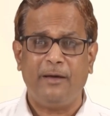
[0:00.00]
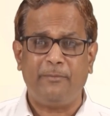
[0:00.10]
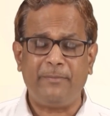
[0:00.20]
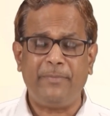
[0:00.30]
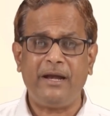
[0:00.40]

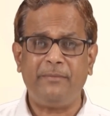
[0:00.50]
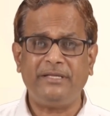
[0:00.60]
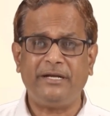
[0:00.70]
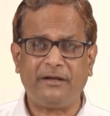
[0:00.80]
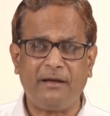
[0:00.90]
prepared by
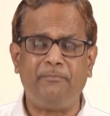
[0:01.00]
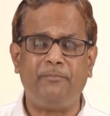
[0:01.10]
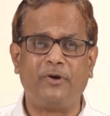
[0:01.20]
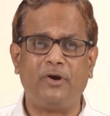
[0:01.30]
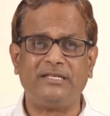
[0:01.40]
the
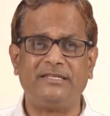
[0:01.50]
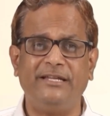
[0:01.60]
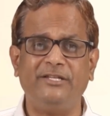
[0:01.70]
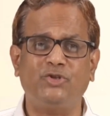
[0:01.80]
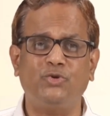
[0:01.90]
top class
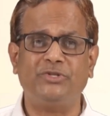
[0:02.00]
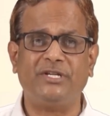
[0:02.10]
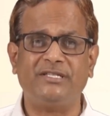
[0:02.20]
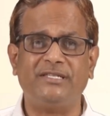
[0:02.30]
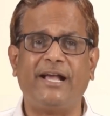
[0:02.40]

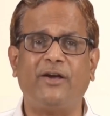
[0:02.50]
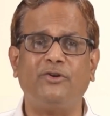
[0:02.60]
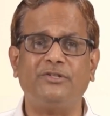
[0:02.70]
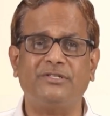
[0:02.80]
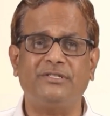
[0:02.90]
institutions
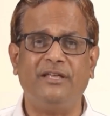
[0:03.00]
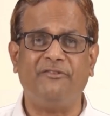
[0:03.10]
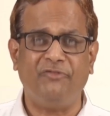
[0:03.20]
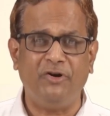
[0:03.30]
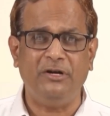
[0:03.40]
across
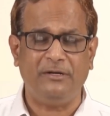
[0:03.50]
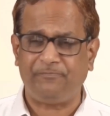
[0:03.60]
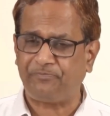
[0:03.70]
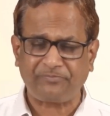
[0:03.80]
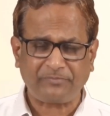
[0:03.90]
the
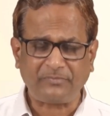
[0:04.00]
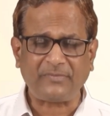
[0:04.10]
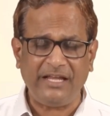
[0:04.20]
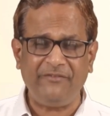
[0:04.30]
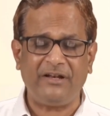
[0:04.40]
world.
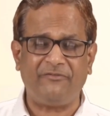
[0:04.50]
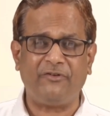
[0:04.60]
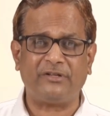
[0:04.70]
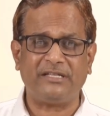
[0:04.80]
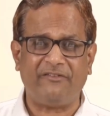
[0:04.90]
Even of
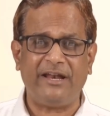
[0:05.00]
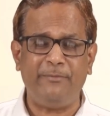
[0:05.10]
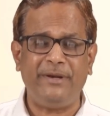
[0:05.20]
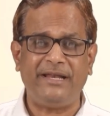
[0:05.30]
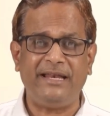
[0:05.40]
course our
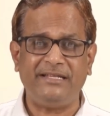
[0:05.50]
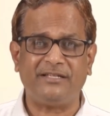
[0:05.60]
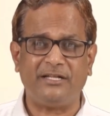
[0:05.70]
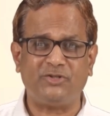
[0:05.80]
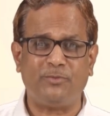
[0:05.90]
NPTEL
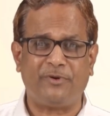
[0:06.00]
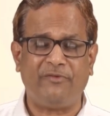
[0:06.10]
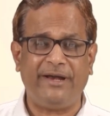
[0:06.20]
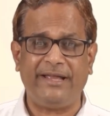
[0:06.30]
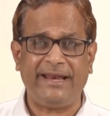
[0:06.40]
is also
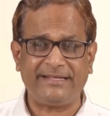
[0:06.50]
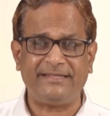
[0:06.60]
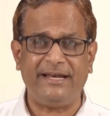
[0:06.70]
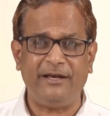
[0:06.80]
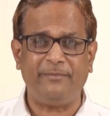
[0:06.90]
providing an
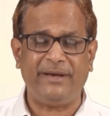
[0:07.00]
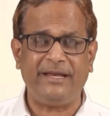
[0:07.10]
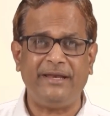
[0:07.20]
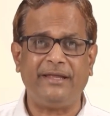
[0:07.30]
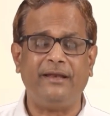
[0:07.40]
excellent
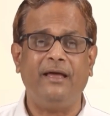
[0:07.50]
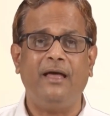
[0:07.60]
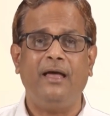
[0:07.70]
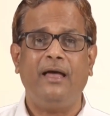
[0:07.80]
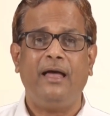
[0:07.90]
material.
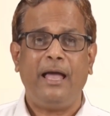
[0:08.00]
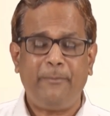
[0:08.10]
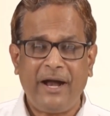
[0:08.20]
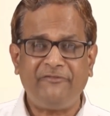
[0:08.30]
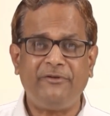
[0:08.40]

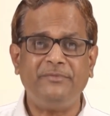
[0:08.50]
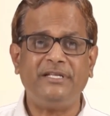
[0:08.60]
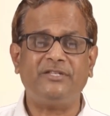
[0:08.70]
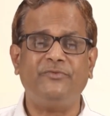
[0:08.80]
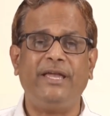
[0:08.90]
Apart from
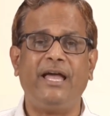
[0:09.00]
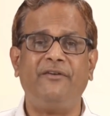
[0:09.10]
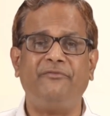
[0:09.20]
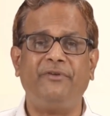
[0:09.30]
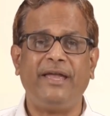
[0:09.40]
this, we
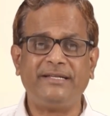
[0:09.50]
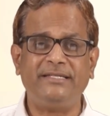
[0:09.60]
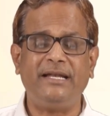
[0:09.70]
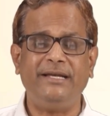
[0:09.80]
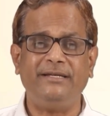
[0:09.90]
have
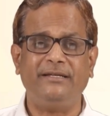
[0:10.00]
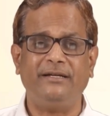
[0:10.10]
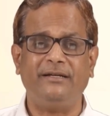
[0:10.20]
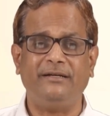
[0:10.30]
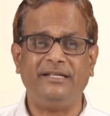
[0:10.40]
excellent
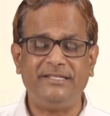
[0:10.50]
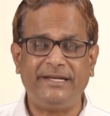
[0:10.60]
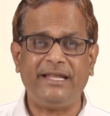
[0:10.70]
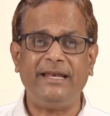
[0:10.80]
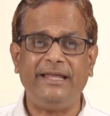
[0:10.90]

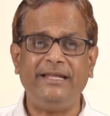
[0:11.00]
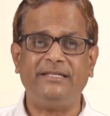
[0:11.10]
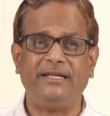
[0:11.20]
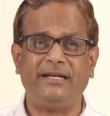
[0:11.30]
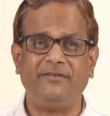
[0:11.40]
digital
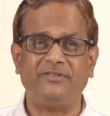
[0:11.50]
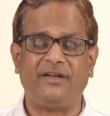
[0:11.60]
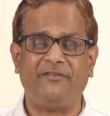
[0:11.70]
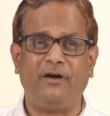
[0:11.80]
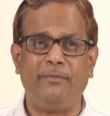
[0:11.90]
initiatives
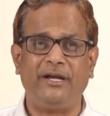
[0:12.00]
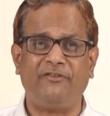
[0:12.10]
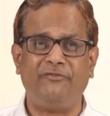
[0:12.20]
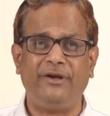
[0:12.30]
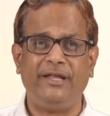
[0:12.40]
of Government
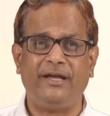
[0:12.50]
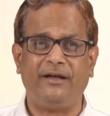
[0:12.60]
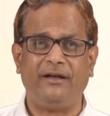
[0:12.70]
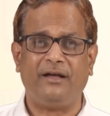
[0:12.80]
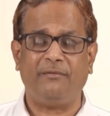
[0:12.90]
of
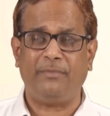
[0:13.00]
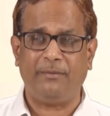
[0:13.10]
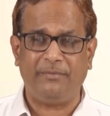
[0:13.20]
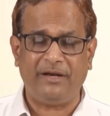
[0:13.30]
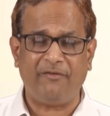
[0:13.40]
India
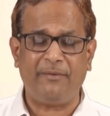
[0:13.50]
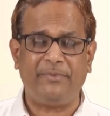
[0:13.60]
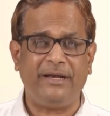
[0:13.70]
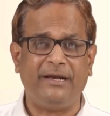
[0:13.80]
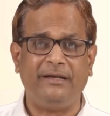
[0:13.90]

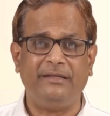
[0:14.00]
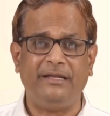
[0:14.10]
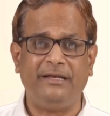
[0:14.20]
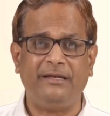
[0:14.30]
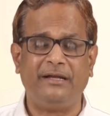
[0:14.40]
developed
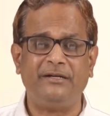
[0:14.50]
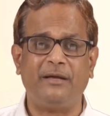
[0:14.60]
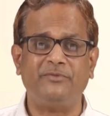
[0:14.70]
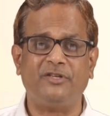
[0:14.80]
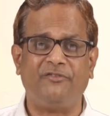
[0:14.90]
in
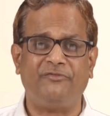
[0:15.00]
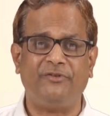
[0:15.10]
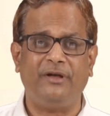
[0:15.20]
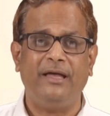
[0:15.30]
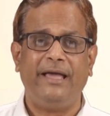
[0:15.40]
terms of
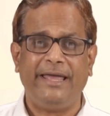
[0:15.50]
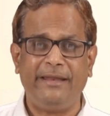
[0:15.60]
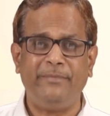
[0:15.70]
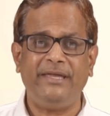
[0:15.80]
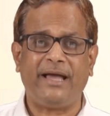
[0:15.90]

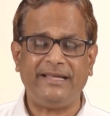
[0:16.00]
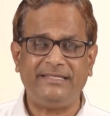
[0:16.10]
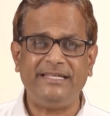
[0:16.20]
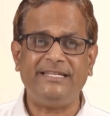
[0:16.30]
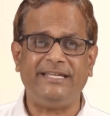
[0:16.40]
NME
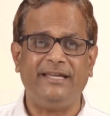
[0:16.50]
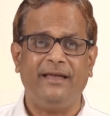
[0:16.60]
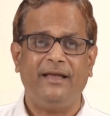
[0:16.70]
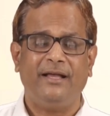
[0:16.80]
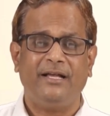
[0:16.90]
ICT.
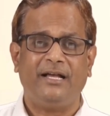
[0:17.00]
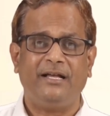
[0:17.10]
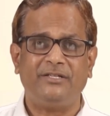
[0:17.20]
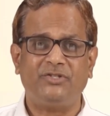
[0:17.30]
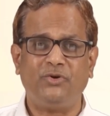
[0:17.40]

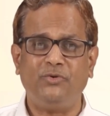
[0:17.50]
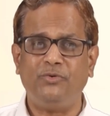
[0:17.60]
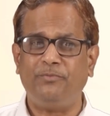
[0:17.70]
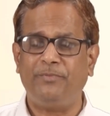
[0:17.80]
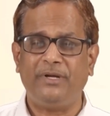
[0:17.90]

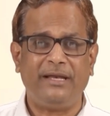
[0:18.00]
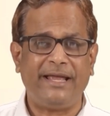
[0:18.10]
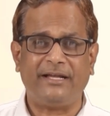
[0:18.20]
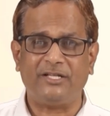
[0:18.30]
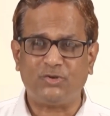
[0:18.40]

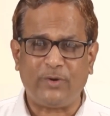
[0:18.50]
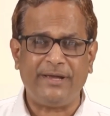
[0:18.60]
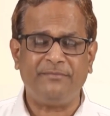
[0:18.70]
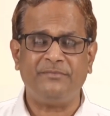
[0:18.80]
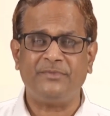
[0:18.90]
Like
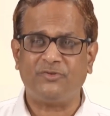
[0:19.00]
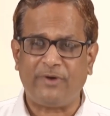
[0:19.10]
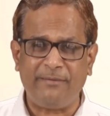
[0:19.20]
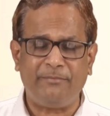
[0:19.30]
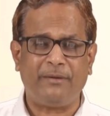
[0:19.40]

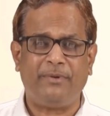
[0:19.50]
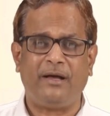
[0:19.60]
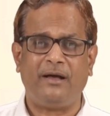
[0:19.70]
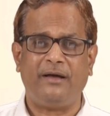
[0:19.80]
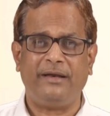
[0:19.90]

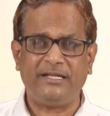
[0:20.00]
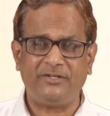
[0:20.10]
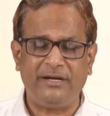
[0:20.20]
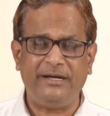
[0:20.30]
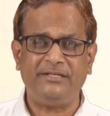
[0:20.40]
SwayamPrabha,
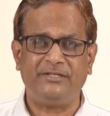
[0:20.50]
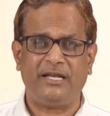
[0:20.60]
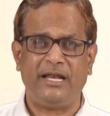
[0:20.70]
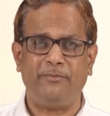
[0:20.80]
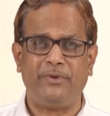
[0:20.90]
National
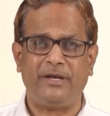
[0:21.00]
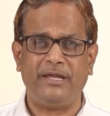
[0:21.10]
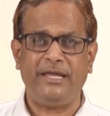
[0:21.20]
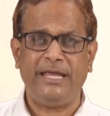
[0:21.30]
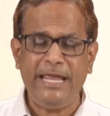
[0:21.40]
Digital
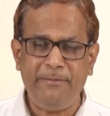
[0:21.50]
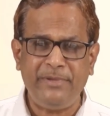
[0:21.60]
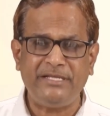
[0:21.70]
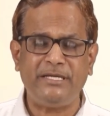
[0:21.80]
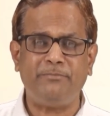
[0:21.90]
Library,
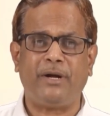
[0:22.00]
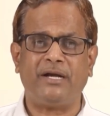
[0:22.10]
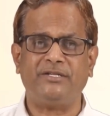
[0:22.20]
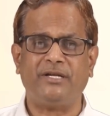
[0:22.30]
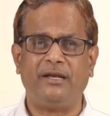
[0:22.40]
EPG
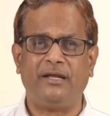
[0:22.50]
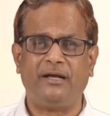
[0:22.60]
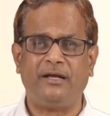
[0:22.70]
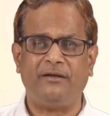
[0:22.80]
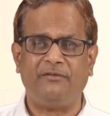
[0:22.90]

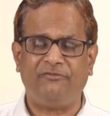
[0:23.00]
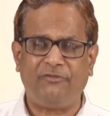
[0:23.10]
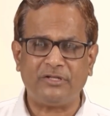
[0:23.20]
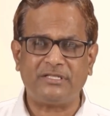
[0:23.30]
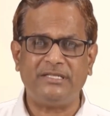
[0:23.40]
Pathshala,
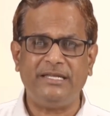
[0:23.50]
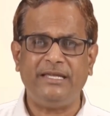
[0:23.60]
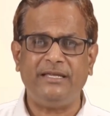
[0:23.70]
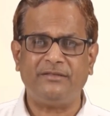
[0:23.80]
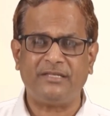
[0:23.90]

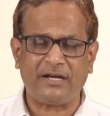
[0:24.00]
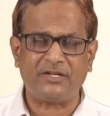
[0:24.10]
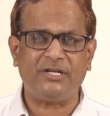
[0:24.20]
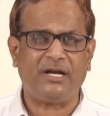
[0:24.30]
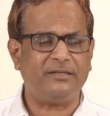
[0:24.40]
FOSSI,
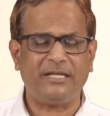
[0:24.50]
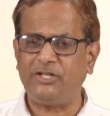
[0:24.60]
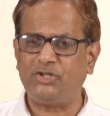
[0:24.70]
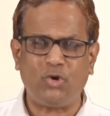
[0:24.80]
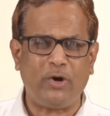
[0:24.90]
Sakshat,
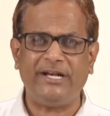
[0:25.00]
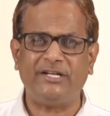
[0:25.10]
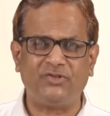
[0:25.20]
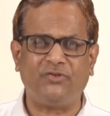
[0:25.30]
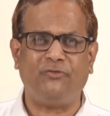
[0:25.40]
and so on
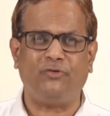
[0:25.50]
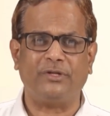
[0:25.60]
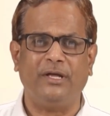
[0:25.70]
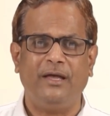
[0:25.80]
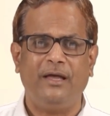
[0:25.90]
and so
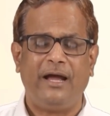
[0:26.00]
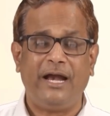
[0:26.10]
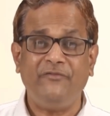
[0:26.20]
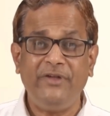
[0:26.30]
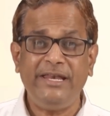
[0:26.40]
forth.
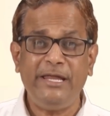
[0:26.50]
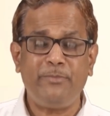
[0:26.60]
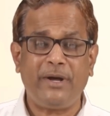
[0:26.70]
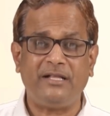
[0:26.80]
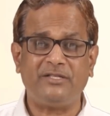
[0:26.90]
And we
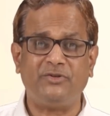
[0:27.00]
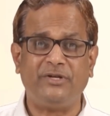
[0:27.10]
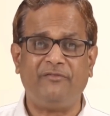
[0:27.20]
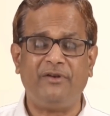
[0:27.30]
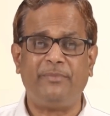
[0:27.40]
NIPA also
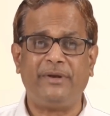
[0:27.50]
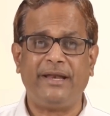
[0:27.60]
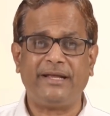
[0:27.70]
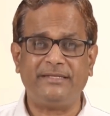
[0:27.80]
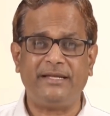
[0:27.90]
developed
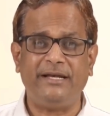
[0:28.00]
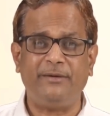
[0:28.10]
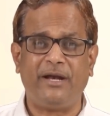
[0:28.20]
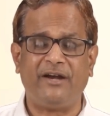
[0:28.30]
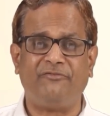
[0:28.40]
an
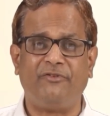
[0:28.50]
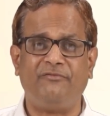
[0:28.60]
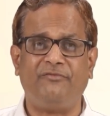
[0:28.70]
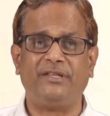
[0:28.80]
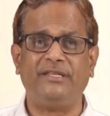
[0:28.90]
excellent
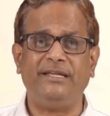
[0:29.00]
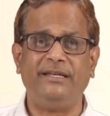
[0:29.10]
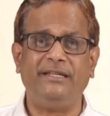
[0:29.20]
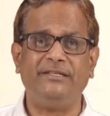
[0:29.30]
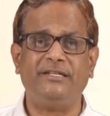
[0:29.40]
platform for
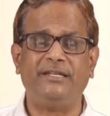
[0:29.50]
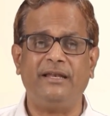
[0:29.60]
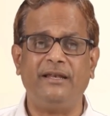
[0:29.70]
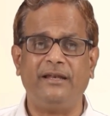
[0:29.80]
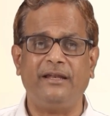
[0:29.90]
the
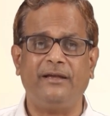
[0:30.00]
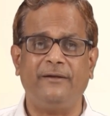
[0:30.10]
digital